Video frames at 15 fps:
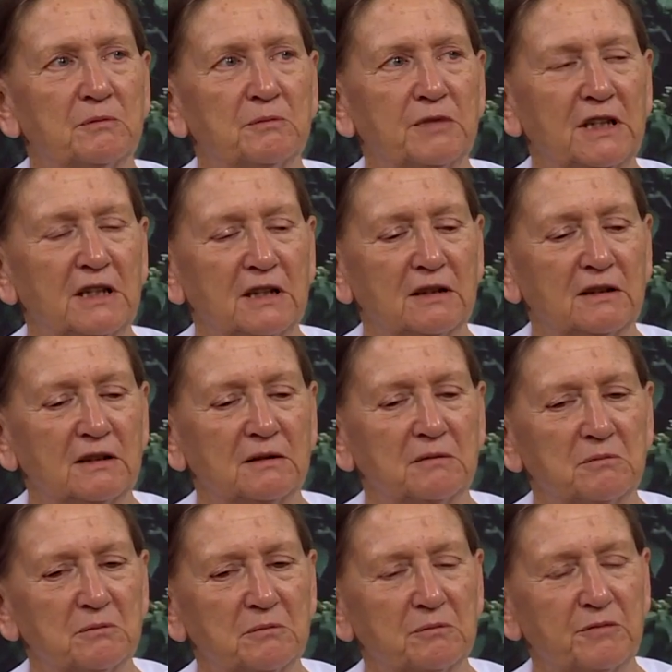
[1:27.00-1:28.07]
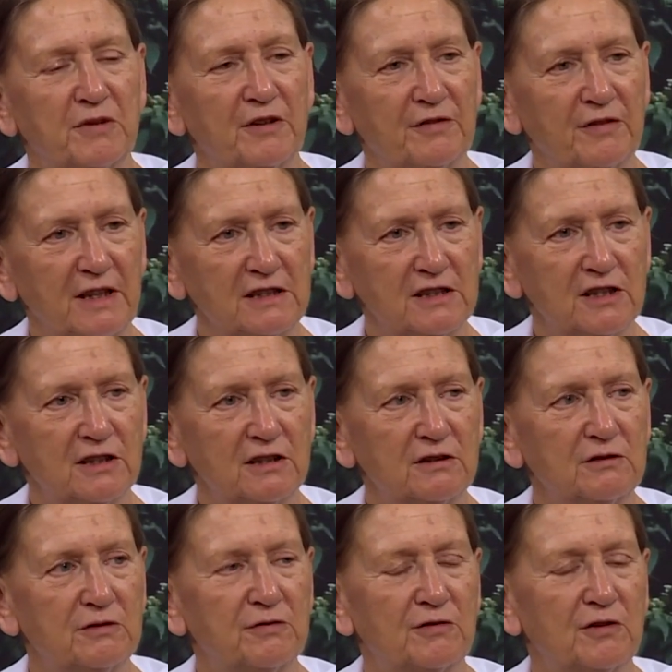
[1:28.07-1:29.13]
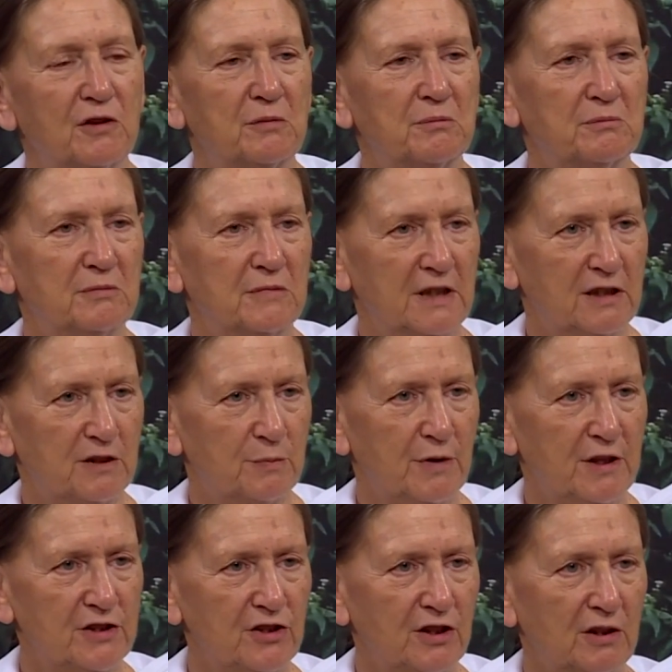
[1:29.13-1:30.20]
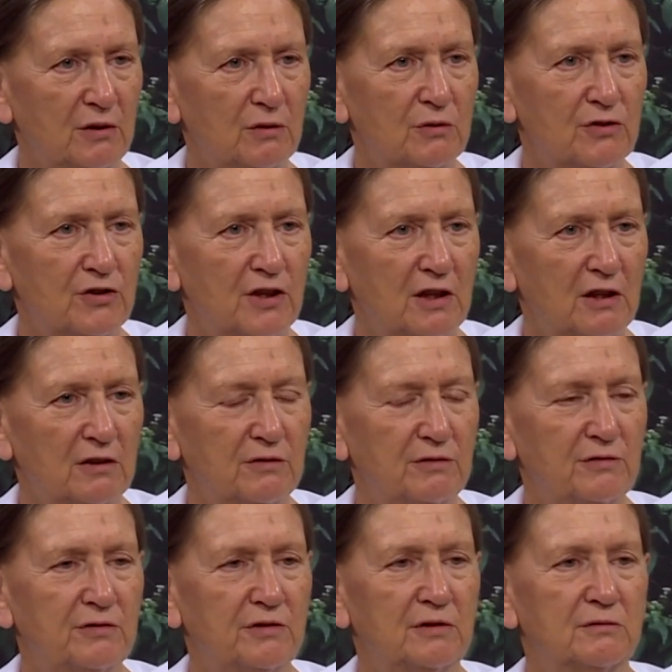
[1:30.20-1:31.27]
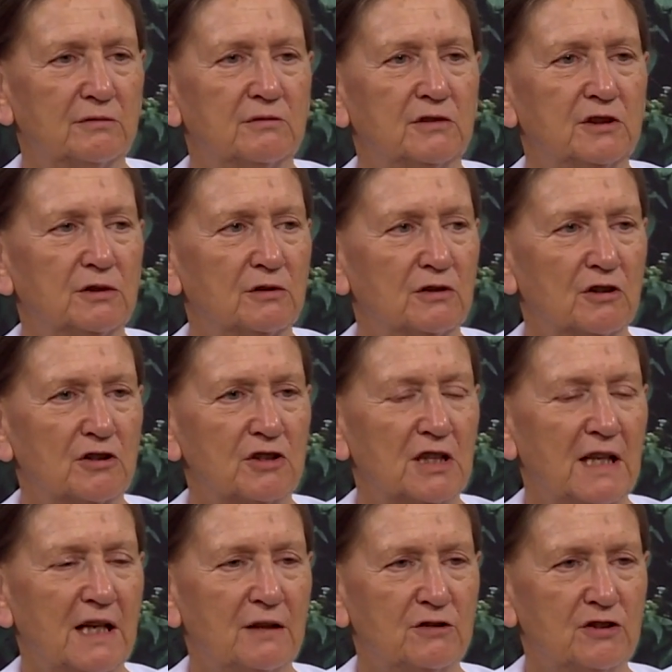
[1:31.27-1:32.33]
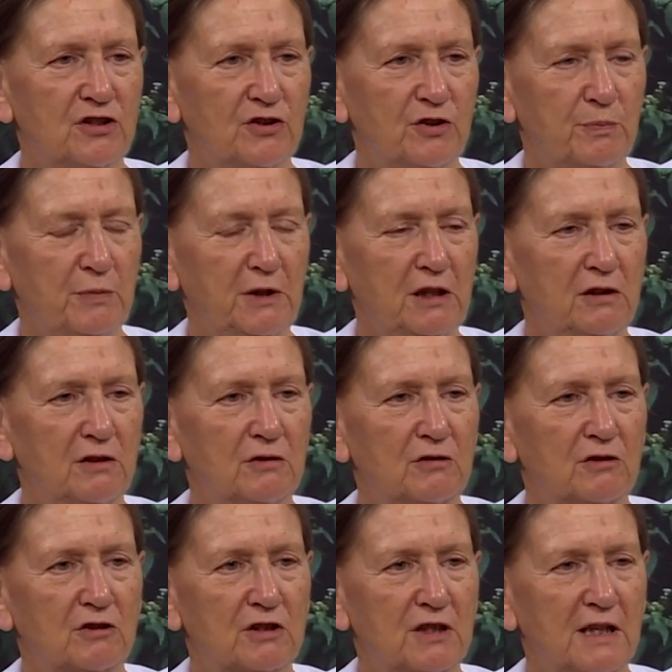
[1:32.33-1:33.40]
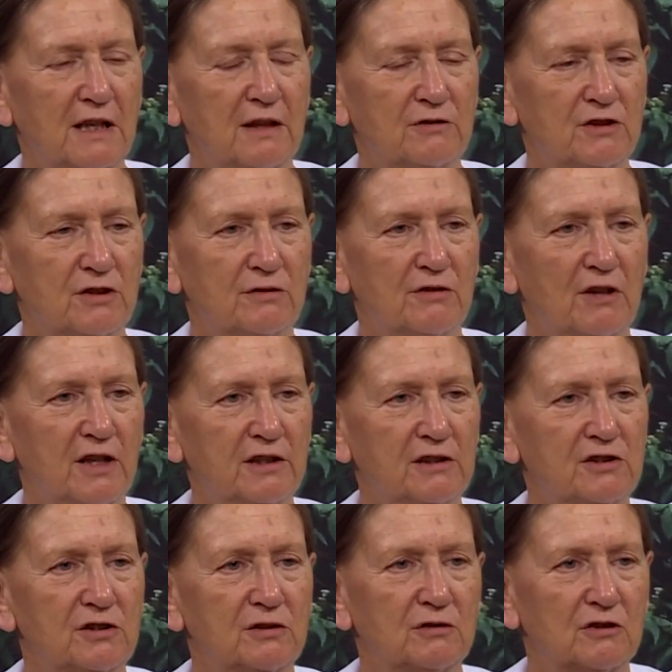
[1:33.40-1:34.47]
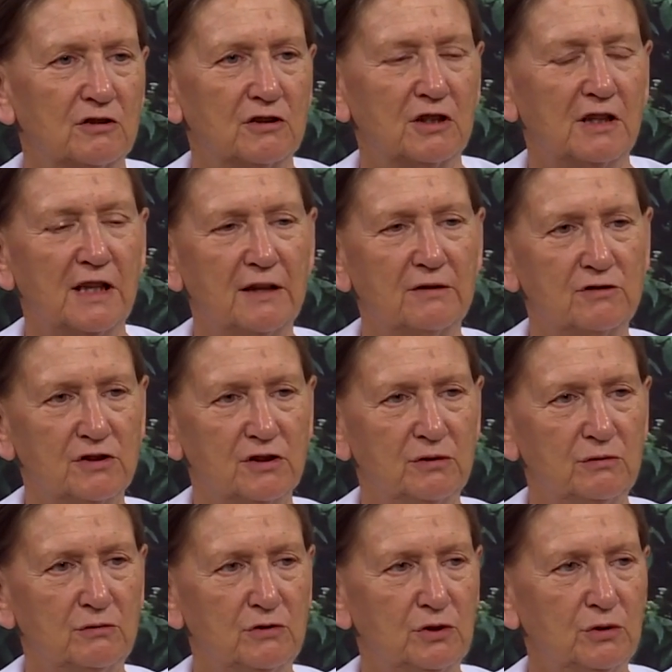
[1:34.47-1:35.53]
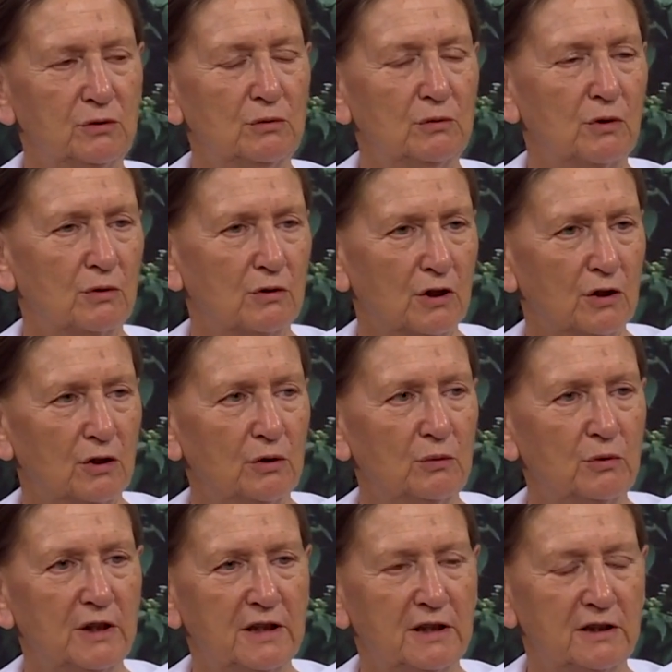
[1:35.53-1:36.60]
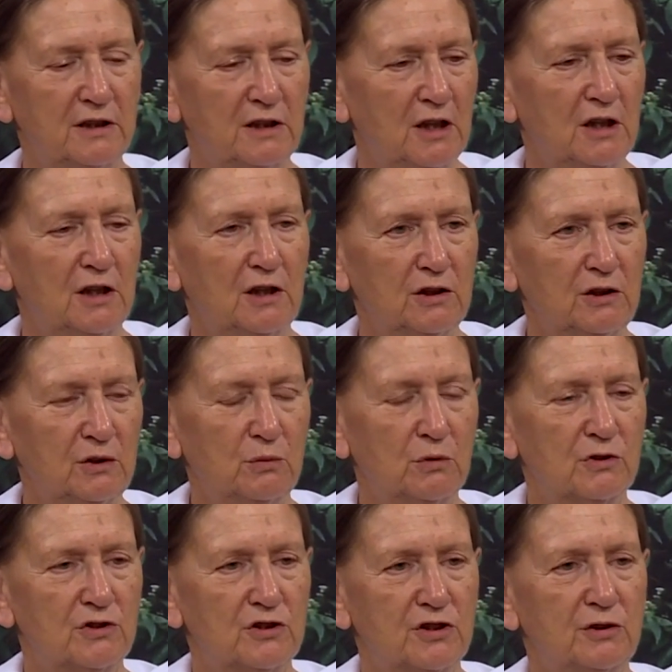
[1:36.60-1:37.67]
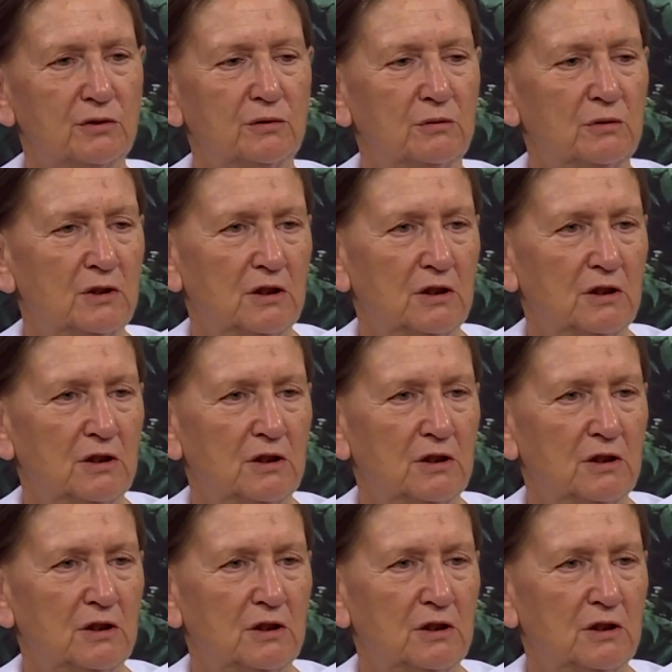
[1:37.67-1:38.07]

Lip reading: being prevented from expressing yourself. You're not allowed to speak, you're not allowed to write, you're not allowed to do or go where you want to